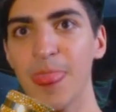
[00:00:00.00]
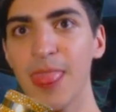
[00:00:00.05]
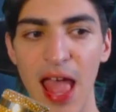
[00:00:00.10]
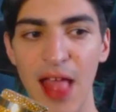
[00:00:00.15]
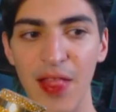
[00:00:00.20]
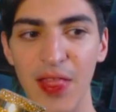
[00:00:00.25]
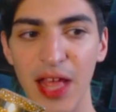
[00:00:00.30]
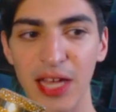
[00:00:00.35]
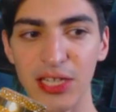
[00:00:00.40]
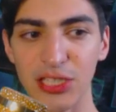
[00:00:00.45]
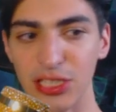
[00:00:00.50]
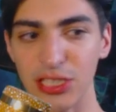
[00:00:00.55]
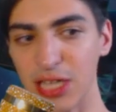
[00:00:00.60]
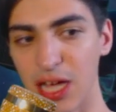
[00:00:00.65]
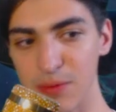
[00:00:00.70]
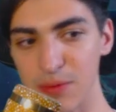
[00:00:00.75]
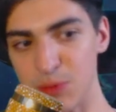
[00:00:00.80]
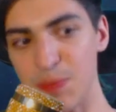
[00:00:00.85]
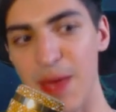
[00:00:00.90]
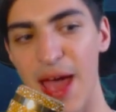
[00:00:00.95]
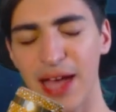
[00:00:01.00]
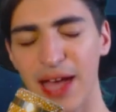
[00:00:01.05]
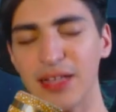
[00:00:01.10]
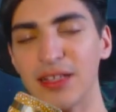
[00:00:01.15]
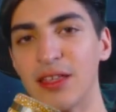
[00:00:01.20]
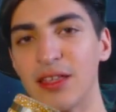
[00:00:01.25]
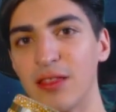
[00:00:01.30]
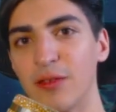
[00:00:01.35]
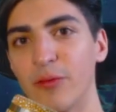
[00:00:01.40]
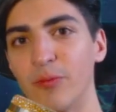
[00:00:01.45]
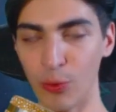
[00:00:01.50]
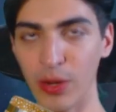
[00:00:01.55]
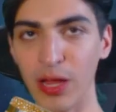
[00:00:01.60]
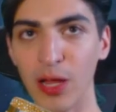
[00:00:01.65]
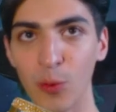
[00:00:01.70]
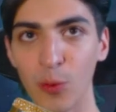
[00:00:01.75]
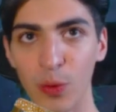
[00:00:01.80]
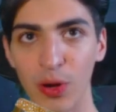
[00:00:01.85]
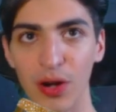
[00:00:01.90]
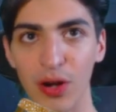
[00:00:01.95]
And then she comes back into the
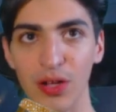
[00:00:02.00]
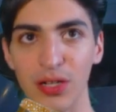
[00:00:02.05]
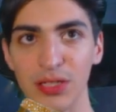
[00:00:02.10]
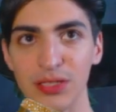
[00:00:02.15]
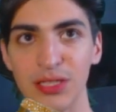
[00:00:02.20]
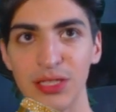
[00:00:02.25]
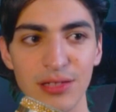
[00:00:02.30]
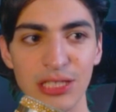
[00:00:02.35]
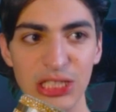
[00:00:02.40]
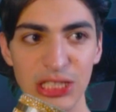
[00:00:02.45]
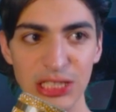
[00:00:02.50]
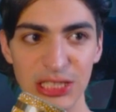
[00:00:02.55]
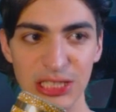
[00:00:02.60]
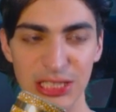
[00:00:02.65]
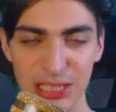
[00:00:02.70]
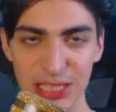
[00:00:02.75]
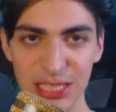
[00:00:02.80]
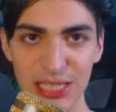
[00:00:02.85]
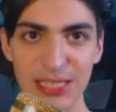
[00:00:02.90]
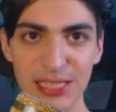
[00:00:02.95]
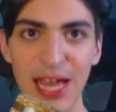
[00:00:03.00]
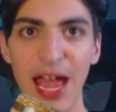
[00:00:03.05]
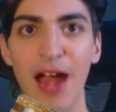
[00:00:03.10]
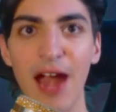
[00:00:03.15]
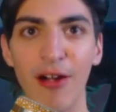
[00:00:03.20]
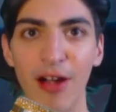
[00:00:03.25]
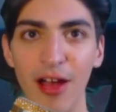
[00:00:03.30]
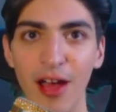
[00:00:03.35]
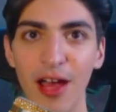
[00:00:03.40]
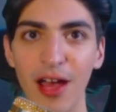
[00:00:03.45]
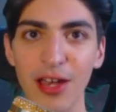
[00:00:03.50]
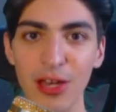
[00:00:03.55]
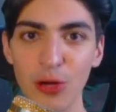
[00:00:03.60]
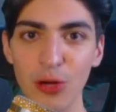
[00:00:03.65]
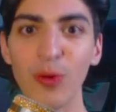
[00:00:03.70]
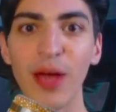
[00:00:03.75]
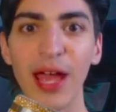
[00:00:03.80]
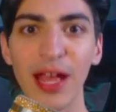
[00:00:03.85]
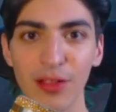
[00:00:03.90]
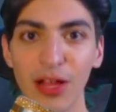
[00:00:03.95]
real world. She sees Hera and
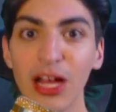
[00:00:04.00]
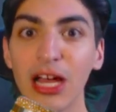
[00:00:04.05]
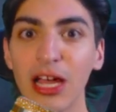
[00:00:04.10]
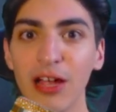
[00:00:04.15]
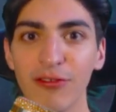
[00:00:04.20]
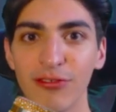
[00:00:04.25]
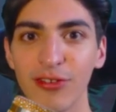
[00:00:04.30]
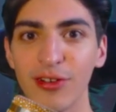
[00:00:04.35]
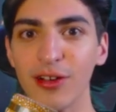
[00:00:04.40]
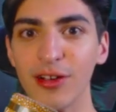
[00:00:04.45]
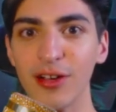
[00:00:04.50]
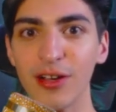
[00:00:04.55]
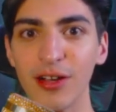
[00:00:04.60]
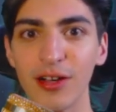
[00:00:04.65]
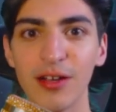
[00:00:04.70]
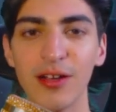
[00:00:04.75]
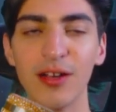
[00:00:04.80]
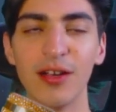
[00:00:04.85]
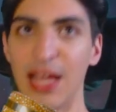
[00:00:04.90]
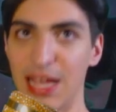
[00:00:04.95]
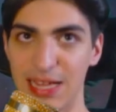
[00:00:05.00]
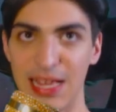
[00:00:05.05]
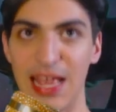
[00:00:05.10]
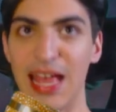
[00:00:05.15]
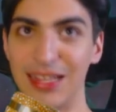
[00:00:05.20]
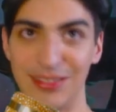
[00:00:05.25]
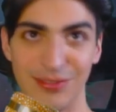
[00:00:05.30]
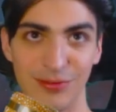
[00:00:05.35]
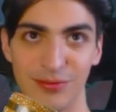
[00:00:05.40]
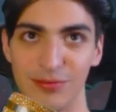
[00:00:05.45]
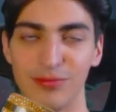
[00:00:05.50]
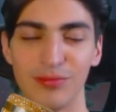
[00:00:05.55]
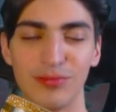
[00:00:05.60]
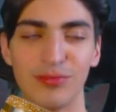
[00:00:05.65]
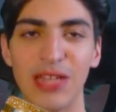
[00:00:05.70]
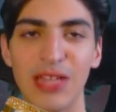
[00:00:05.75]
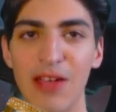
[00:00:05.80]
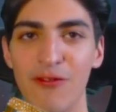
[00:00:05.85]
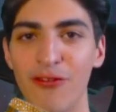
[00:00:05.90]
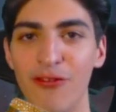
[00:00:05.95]
Huyang looking for her, and then
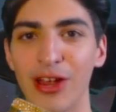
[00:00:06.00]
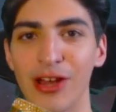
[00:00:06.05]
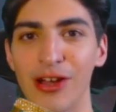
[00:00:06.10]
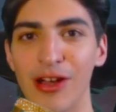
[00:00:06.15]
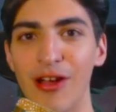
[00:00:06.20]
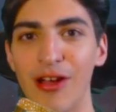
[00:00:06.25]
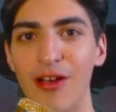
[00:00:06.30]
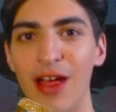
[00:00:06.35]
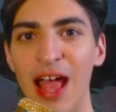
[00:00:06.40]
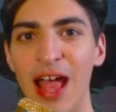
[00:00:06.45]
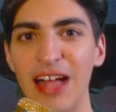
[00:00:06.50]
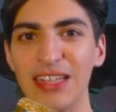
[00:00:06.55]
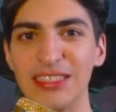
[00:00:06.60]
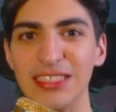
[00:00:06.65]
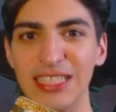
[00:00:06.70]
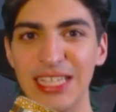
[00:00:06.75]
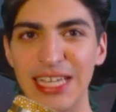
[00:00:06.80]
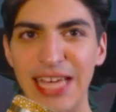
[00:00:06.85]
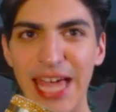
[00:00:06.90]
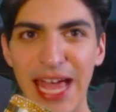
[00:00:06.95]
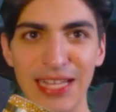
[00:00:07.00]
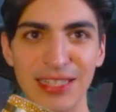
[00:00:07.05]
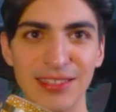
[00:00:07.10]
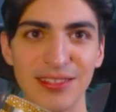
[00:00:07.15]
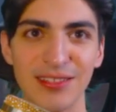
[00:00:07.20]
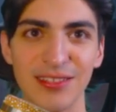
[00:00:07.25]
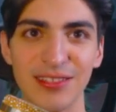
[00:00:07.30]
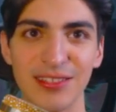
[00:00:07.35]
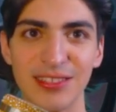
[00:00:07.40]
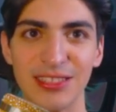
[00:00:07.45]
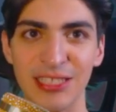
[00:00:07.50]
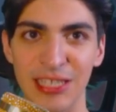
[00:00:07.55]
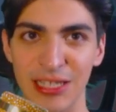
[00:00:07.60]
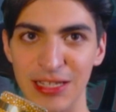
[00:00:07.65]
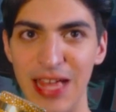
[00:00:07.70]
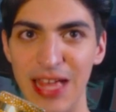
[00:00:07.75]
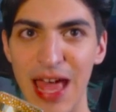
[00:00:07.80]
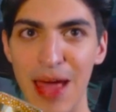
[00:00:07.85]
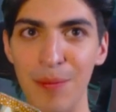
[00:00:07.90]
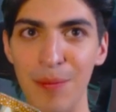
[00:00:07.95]
they figure out how to get
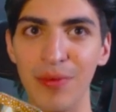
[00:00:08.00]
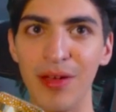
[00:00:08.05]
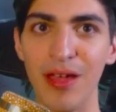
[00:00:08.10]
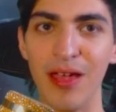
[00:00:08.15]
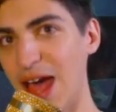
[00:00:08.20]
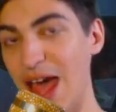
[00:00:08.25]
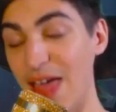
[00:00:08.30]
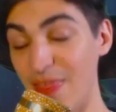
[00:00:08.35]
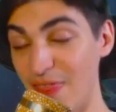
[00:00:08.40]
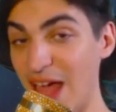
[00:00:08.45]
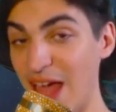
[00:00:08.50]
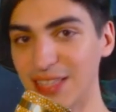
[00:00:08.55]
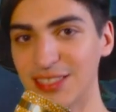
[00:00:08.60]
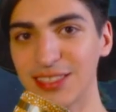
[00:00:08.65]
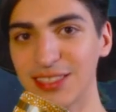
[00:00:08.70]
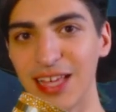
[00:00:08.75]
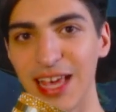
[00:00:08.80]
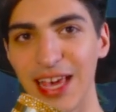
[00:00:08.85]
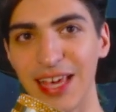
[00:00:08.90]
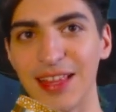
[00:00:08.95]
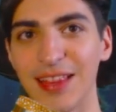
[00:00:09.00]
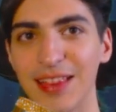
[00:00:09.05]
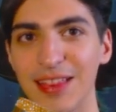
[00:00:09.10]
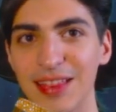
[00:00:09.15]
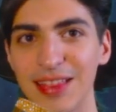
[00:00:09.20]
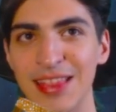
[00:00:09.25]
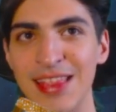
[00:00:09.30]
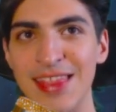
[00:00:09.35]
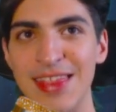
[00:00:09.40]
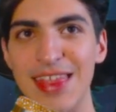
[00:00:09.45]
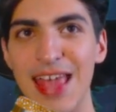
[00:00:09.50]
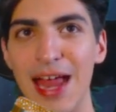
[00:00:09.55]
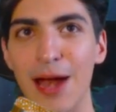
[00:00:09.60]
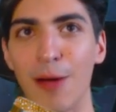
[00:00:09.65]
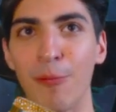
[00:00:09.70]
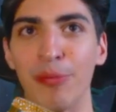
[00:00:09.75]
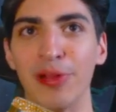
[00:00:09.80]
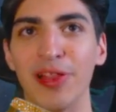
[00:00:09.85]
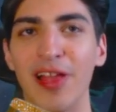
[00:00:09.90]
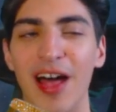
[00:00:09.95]
to them. And that's like
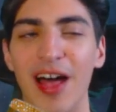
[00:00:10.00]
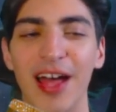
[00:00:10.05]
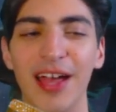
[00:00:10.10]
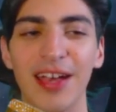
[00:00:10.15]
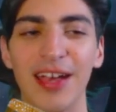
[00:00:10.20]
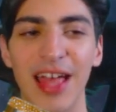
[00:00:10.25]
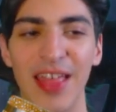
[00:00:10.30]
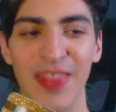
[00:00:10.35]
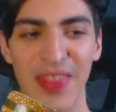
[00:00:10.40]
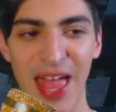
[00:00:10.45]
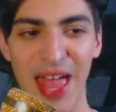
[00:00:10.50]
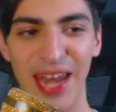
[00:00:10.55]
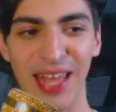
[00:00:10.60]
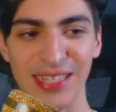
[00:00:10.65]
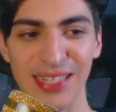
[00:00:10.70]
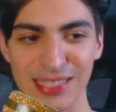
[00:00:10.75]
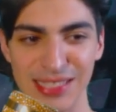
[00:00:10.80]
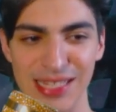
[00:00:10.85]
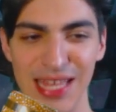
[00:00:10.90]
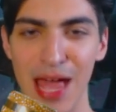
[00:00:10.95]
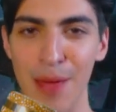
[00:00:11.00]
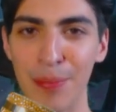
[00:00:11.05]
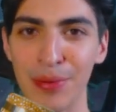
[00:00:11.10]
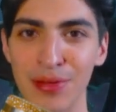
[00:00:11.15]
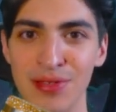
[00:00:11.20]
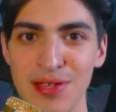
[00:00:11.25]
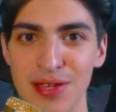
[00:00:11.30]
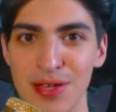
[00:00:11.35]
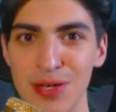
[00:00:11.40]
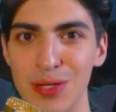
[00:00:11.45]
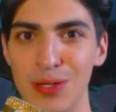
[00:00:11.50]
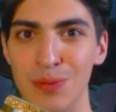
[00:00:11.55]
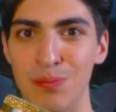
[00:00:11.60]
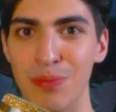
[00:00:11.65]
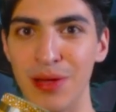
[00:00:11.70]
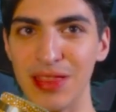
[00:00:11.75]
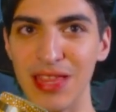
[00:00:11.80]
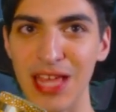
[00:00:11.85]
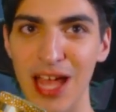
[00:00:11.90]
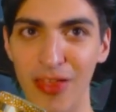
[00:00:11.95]
their plot, and that ends the episode.
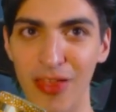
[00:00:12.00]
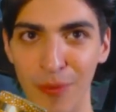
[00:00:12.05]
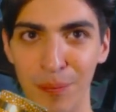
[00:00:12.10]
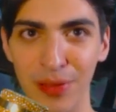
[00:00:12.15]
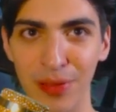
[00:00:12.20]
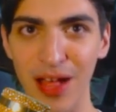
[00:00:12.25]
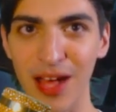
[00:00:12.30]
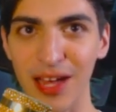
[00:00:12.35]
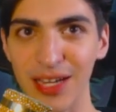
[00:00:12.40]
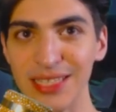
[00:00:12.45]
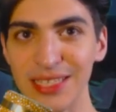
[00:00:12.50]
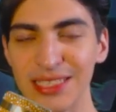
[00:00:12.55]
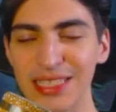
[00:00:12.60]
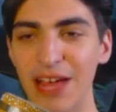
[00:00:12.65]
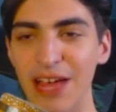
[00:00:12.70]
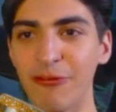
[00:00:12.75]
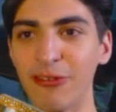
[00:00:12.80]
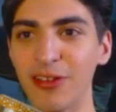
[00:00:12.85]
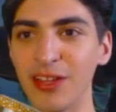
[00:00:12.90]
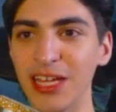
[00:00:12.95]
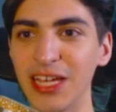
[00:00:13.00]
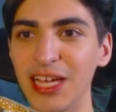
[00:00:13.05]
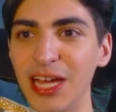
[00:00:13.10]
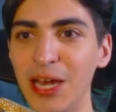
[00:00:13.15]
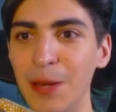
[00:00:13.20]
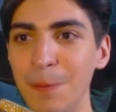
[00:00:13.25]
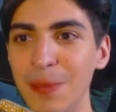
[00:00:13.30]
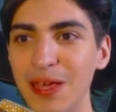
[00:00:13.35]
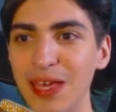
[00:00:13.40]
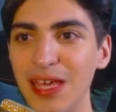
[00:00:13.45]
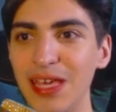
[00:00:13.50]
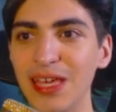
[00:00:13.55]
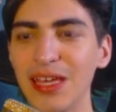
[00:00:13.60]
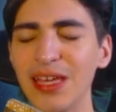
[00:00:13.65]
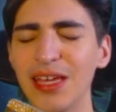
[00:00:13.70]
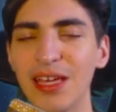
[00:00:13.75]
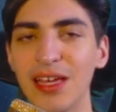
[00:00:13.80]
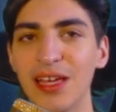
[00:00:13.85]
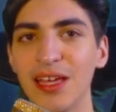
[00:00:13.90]
But the other plot is definitely going to be.